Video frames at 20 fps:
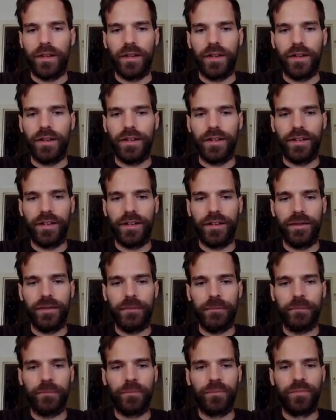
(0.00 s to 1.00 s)

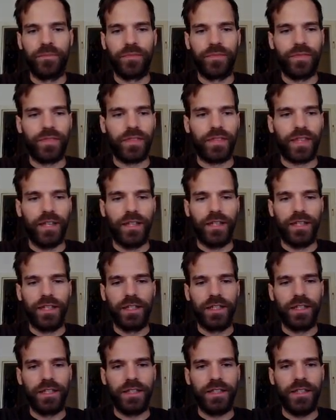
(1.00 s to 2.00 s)
um,
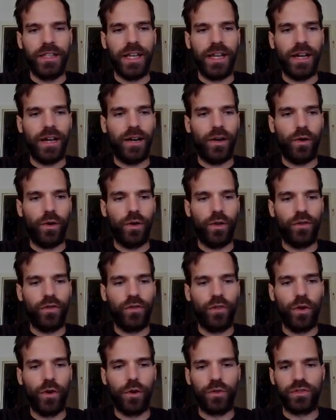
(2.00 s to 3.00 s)
yeah, all of
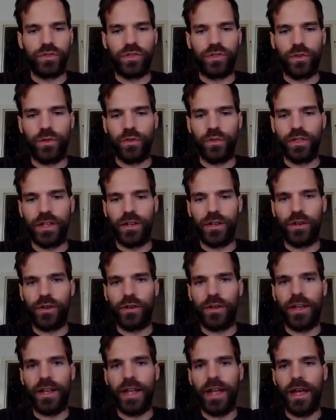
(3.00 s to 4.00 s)
those, those are
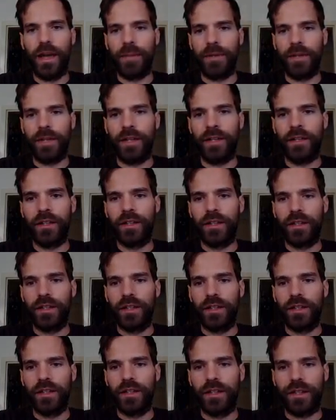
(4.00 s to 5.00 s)
already happening.
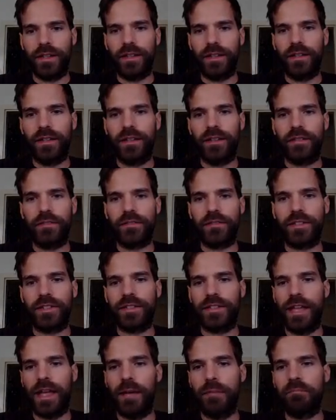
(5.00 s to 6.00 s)

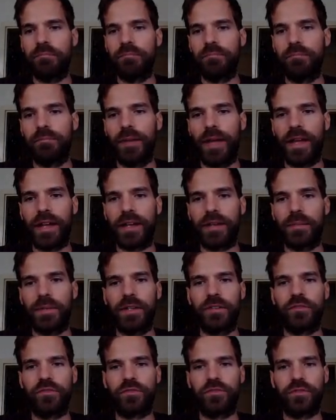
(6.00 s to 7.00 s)
Sam
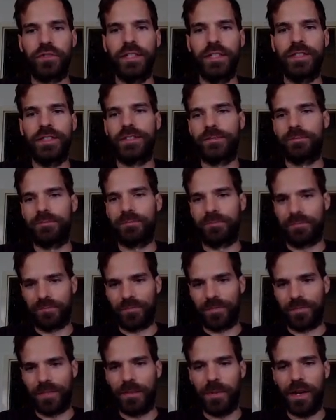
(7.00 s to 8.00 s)
Bankman Fried,
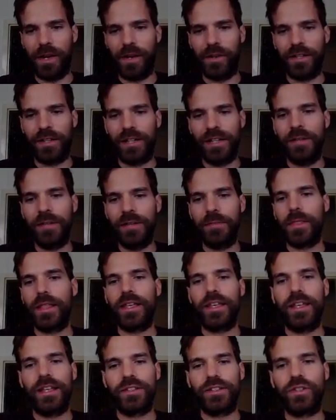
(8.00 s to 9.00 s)
apparently.
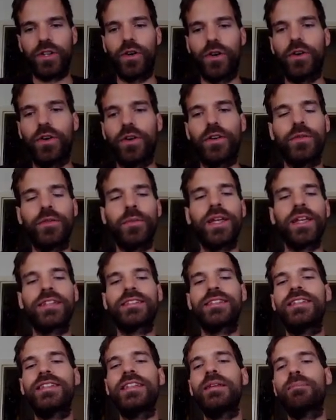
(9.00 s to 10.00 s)
So we can
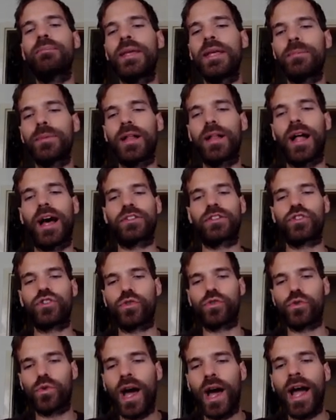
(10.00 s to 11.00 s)
see people are
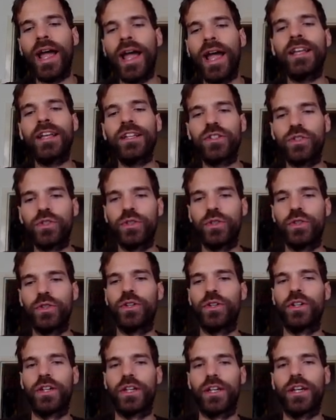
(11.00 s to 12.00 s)
trying
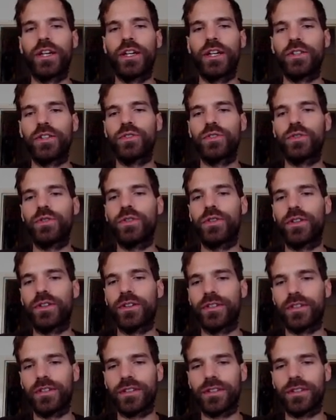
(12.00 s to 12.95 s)
to to